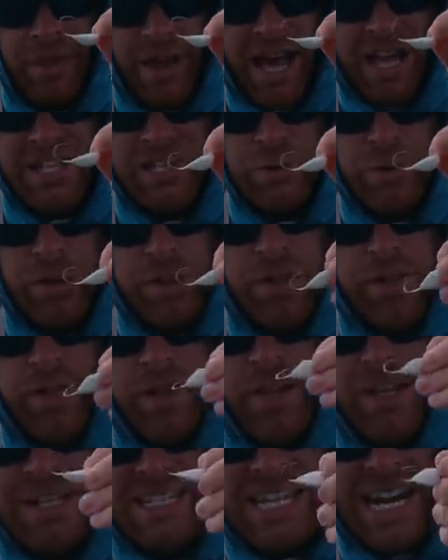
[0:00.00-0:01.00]
that sort of
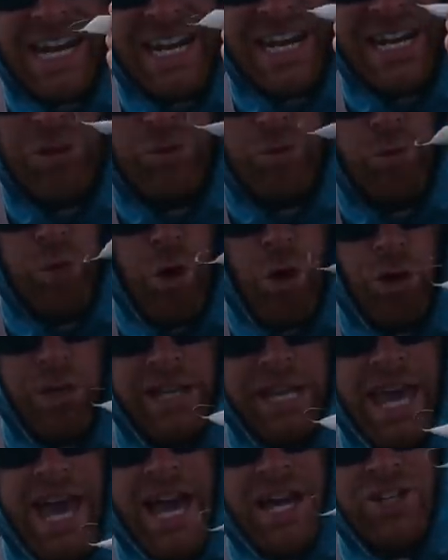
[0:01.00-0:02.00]
thing. It's got a nice
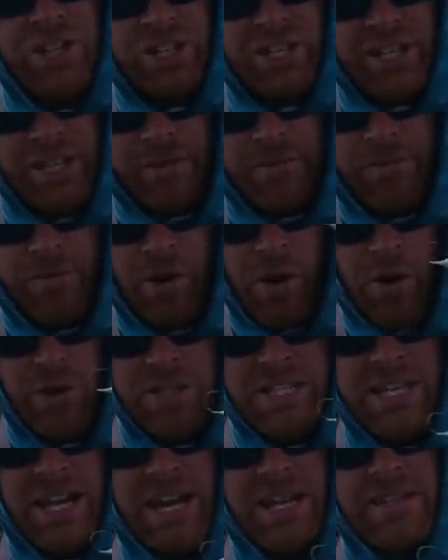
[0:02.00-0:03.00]
rolling action. It
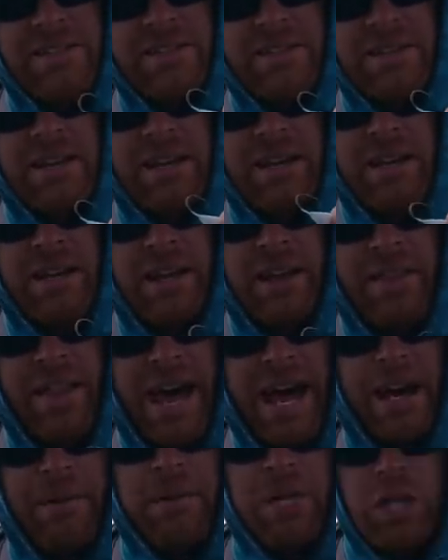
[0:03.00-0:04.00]
falls nice.
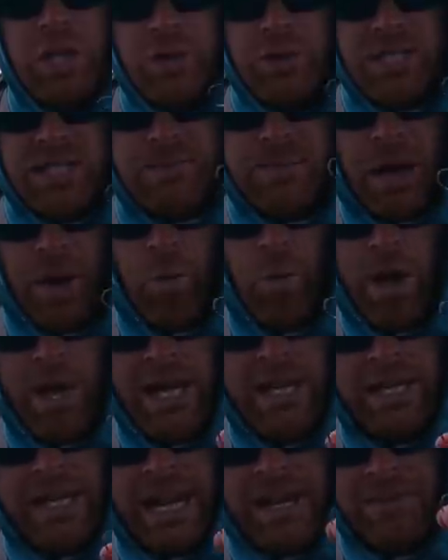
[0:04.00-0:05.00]
That I'm gonna use as my
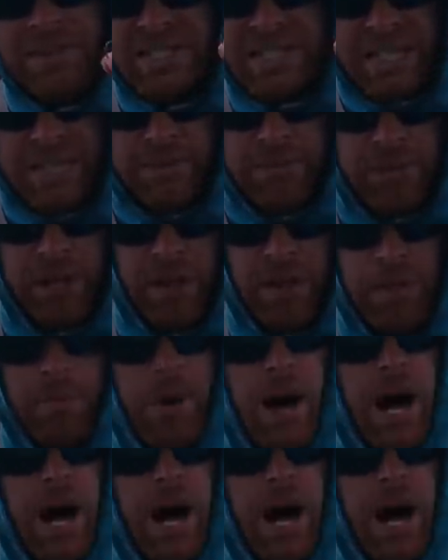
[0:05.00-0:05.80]
weight and have a sand flea on the